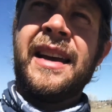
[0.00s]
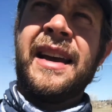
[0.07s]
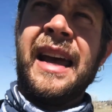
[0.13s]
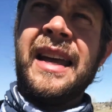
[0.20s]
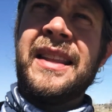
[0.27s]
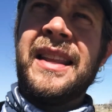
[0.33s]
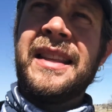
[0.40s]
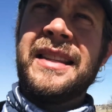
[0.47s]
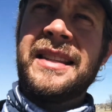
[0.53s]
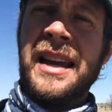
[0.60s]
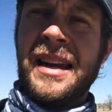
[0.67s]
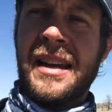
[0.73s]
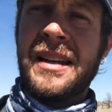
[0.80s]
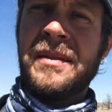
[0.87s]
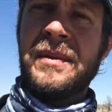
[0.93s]
And then the
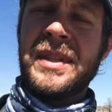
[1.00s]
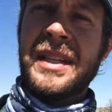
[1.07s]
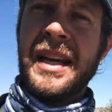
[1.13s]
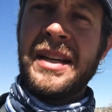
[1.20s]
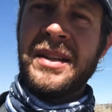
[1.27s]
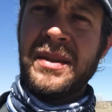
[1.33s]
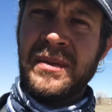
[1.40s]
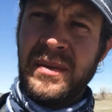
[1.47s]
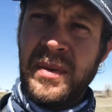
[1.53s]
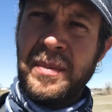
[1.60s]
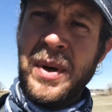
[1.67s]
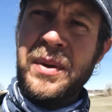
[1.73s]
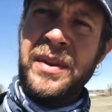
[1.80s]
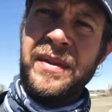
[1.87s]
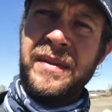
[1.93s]
second invitation for
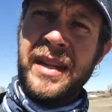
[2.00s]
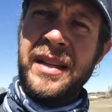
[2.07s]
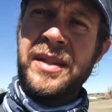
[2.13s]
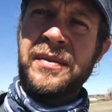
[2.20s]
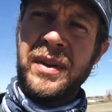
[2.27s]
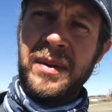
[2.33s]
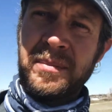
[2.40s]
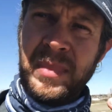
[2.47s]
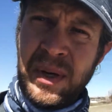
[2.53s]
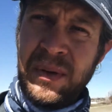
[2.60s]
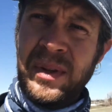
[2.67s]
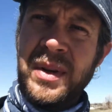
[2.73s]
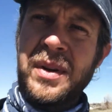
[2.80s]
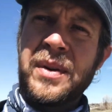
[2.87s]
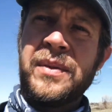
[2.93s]
both of these, for
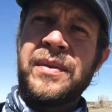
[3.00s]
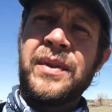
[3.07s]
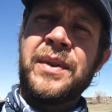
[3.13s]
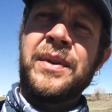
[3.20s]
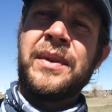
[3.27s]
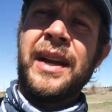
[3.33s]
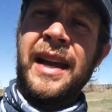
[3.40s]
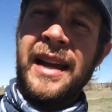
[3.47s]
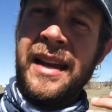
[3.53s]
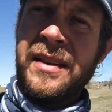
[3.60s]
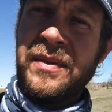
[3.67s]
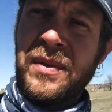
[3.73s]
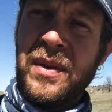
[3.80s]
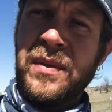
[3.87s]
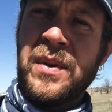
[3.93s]
both local food and
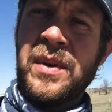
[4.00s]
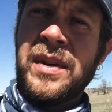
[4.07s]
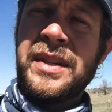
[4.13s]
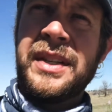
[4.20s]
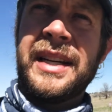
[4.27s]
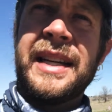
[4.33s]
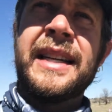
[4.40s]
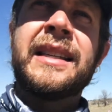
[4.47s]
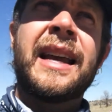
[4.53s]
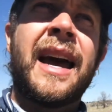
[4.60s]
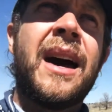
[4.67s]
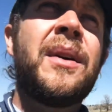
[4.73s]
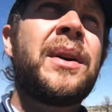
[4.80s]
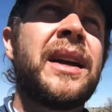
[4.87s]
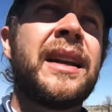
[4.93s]
for foraging, is
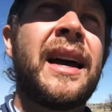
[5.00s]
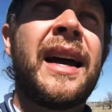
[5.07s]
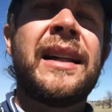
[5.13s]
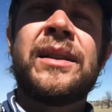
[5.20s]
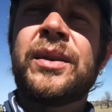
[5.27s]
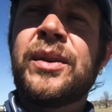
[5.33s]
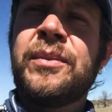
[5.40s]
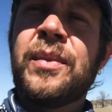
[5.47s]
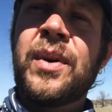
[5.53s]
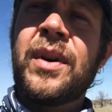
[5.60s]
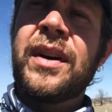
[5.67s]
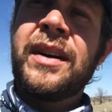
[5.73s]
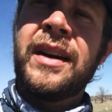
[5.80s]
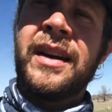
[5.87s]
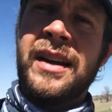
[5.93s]
how can I learn
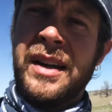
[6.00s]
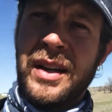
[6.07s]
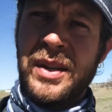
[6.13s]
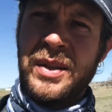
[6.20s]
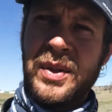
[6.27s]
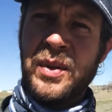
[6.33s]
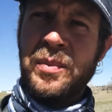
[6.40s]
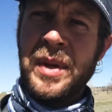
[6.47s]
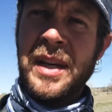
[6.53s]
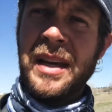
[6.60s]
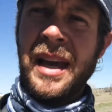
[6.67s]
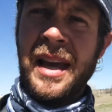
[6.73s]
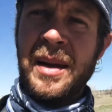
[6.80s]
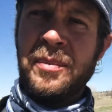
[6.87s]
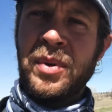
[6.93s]
more to be
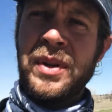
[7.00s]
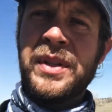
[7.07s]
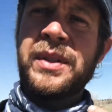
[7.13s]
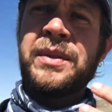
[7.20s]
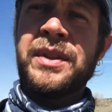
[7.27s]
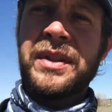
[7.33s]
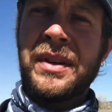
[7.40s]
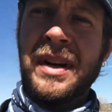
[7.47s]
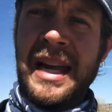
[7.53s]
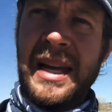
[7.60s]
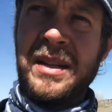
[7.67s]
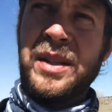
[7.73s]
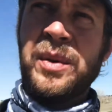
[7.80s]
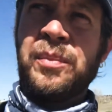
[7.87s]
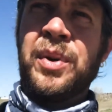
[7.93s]
a producer and
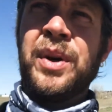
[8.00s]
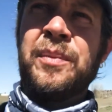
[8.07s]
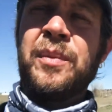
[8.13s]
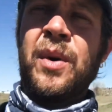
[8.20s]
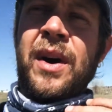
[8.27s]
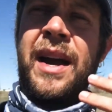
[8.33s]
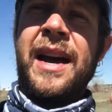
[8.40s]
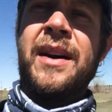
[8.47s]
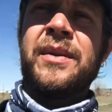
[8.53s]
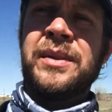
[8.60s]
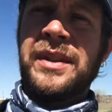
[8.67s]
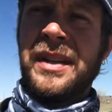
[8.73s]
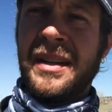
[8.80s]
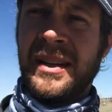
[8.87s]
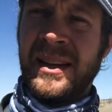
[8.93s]
to put more
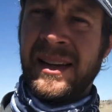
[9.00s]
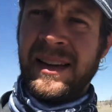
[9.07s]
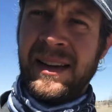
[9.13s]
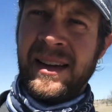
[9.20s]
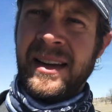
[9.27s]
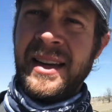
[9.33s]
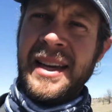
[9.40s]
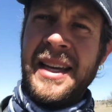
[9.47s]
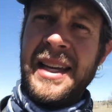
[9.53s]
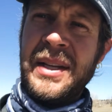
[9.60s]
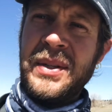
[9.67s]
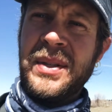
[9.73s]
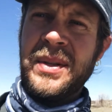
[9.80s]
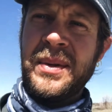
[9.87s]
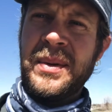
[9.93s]
out
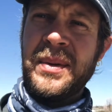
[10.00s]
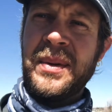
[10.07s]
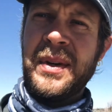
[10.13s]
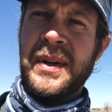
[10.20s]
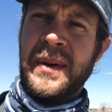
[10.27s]
into